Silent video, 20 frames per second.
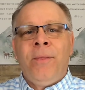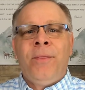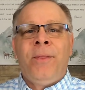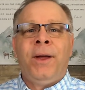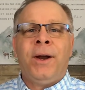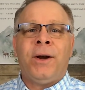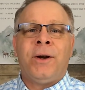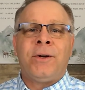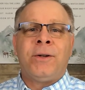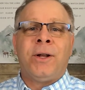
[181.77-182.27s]

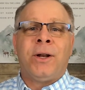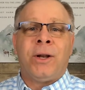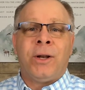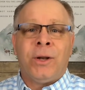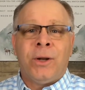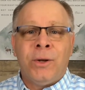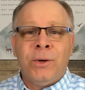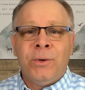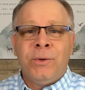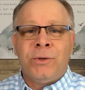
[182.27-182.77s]
their
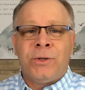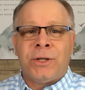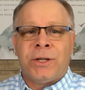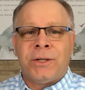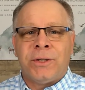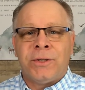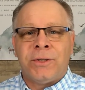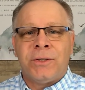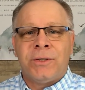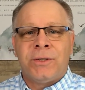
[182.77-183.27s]

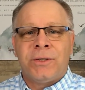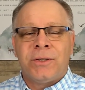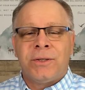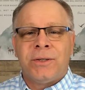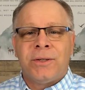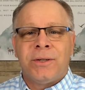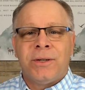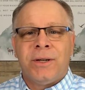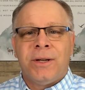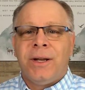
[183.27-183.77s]
delusions,
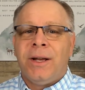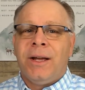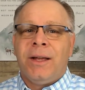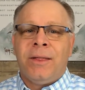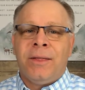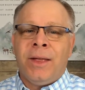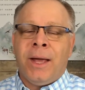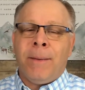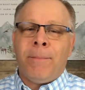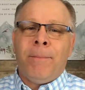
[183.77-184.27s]

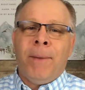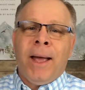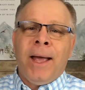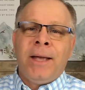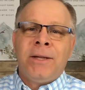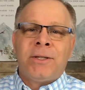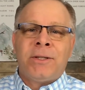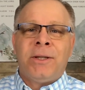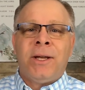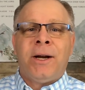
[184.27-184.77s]
they
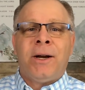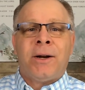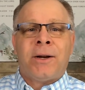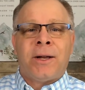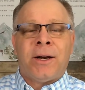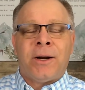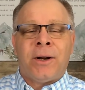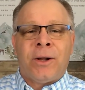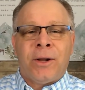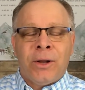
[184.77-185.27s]
base their
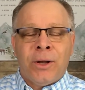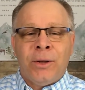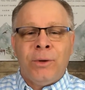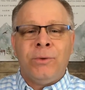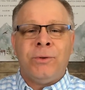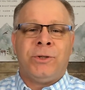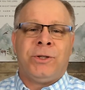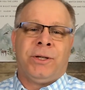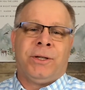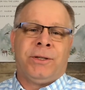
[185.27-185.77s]

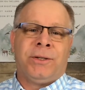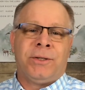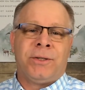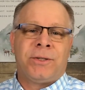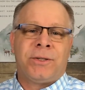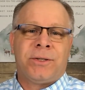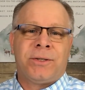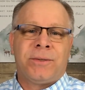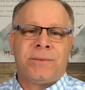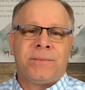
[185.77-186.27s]

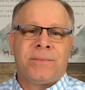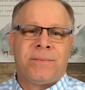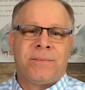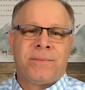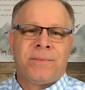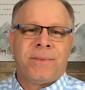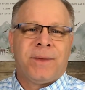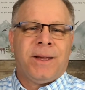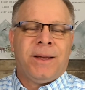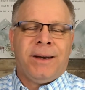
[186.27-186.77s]
conclusions.
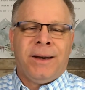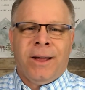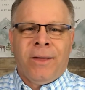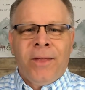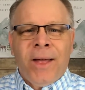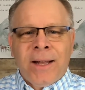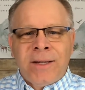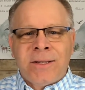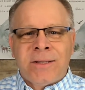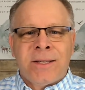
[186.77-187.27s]
Now
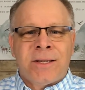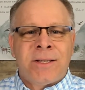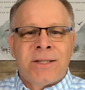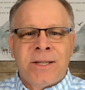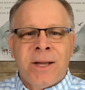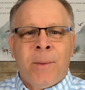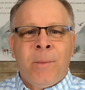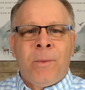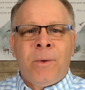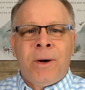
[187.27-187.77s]
that's the
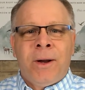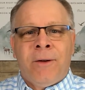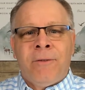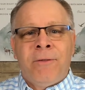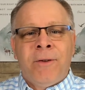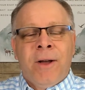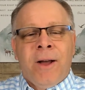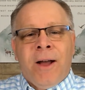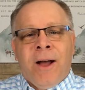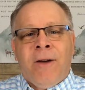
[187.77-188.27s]
summary
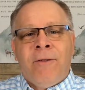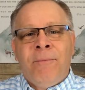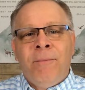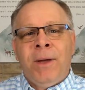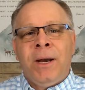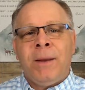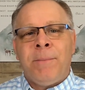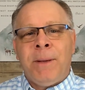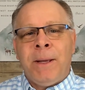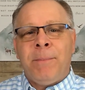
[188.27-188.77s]
of
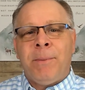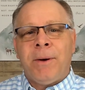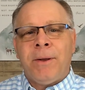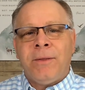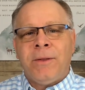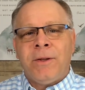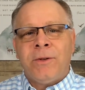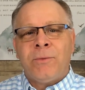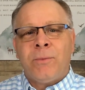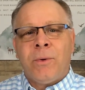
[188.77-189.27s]
many people
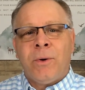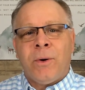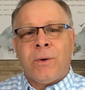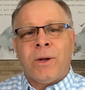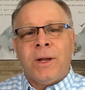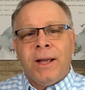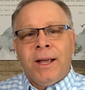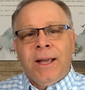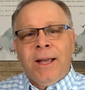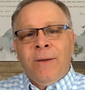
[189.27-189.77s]
in this
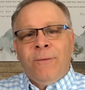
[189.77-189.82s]
world. If